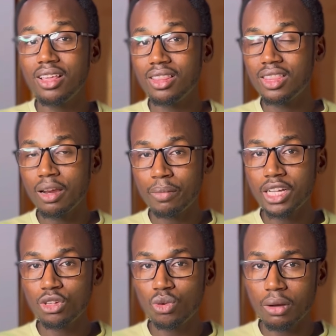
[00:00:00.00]
then
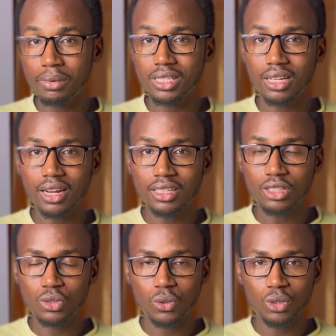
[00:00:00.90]
finding your first client
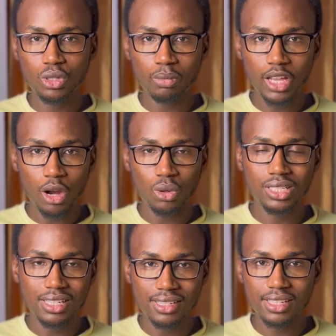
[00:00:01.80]
is going to be a lot
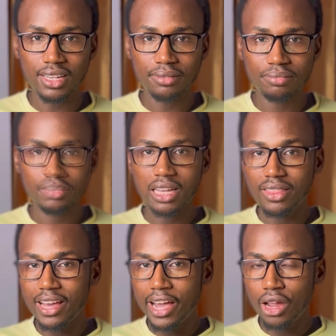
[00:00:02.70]
easier. And
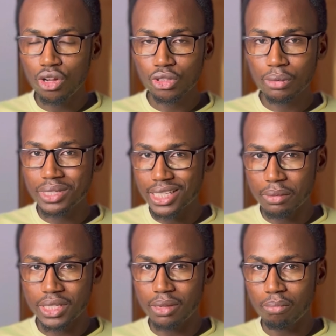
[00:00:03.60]
there are a lot of
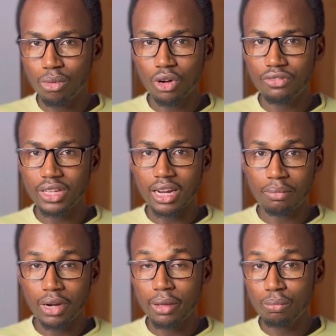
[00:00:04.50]
steps involved in
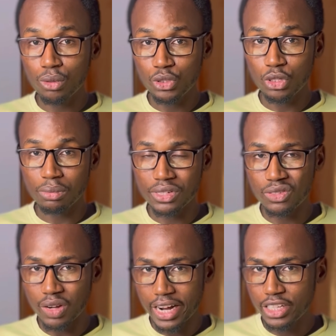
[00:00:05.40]
applying for jobs the
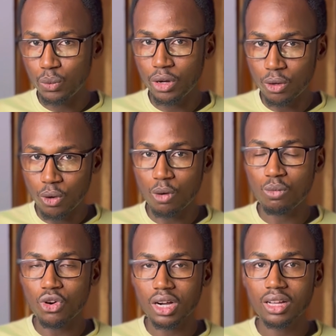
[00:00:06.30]
right way on
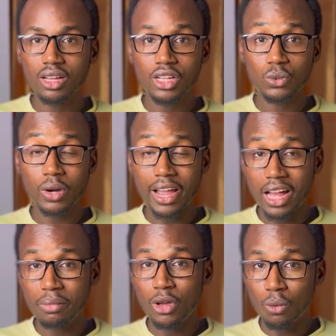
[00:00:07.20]
Upwork. So I
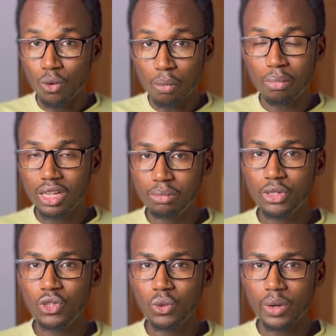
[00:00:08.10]
have a complete
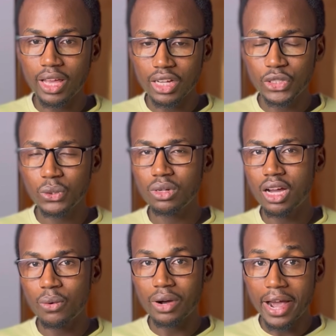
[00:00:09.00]
video where I showed
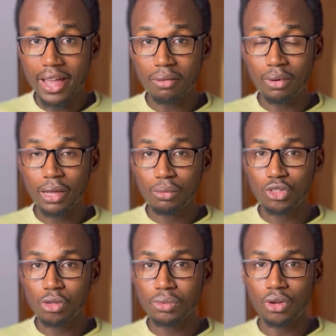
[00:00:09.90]
how I apply for
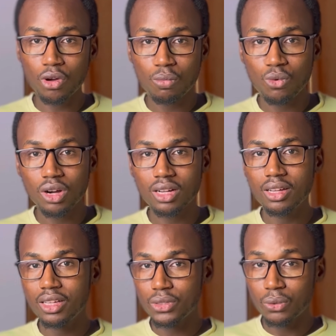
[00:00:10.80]
jobs on Upwork.
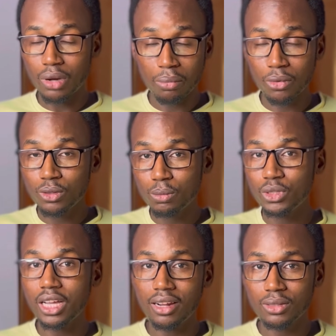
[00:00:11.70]
So I'm going to put
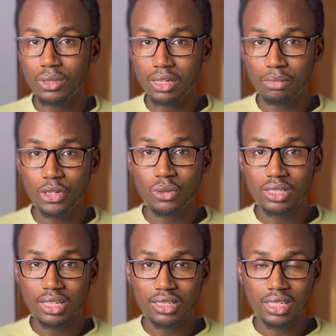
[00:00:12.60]
a link to that video in
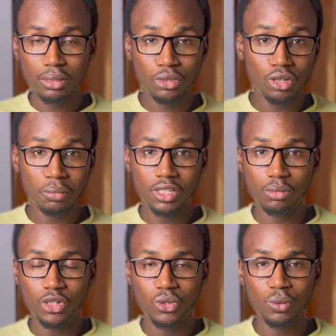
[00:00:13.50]
the description of this
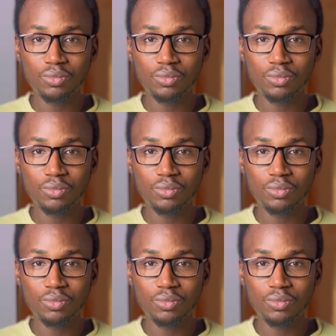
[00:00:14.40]
video.